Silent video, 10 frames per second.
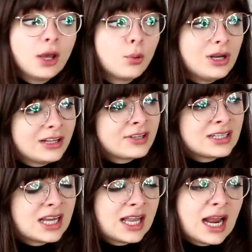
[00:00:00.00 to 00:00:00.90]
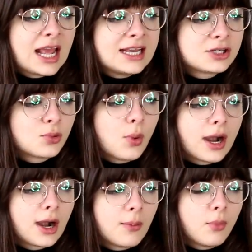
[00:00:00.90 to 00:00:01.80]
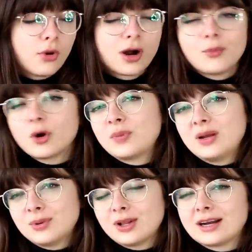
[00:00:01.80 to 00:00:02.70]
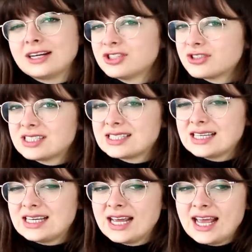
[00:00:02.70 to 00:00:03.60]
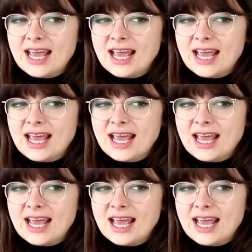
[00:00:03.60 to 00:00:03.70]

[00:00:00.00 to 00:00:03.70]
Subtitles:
We live in a day and age where more and more people are interested